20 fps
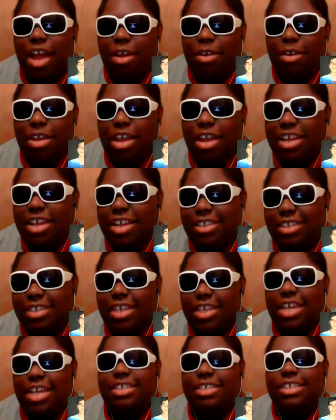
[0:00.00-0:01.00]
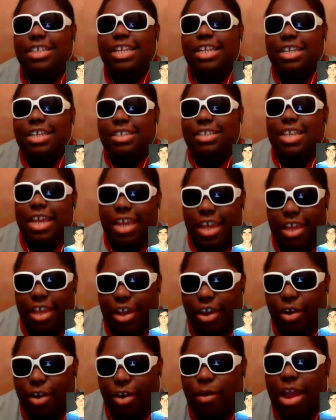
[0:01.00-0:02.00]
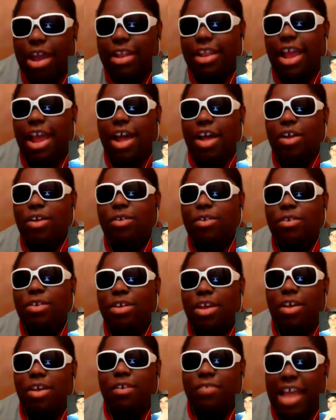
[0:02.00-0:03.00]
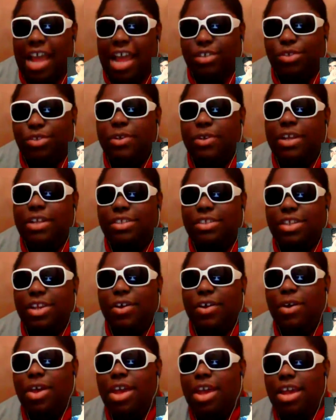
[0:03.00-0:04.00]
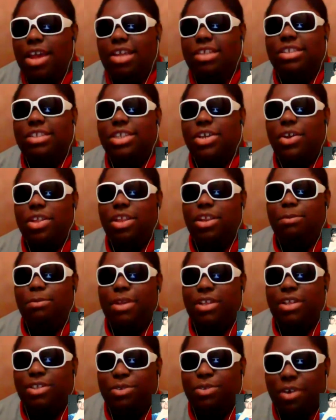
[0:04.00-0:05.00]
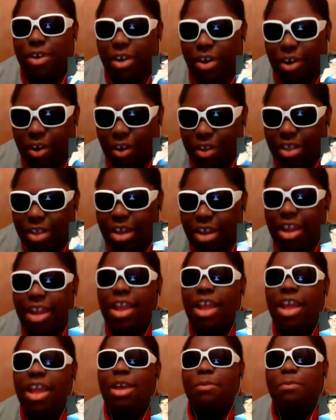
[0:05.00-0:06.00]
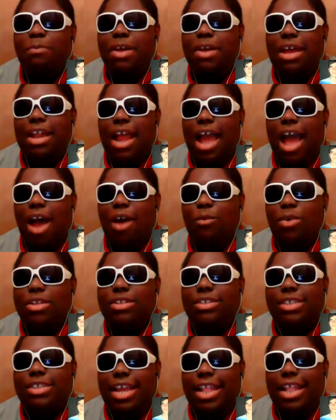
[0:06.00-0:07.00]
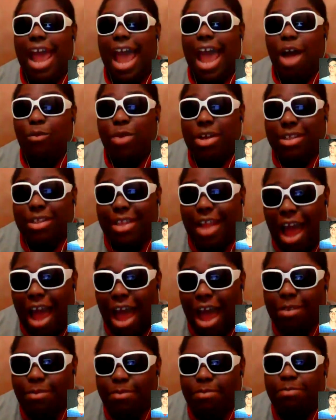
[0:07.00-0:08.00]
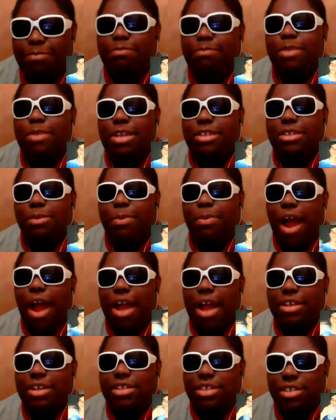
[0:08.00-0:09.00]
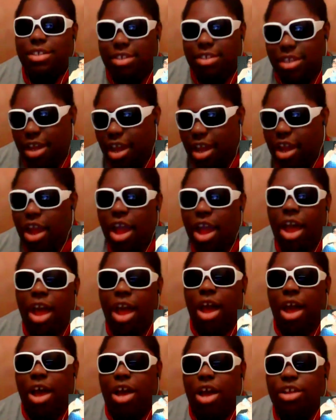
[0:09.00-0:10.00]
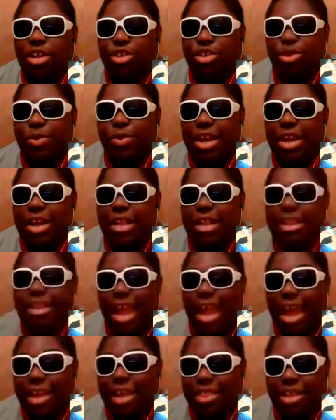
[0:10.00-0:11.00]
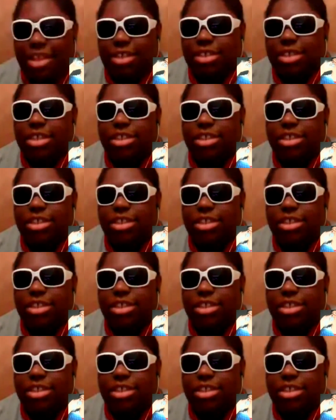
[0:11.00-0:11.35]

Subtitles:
It's in the 2nd year right now of that trend, so it's still a little bit too early. But I would say that I would not be surprised to see a trend like this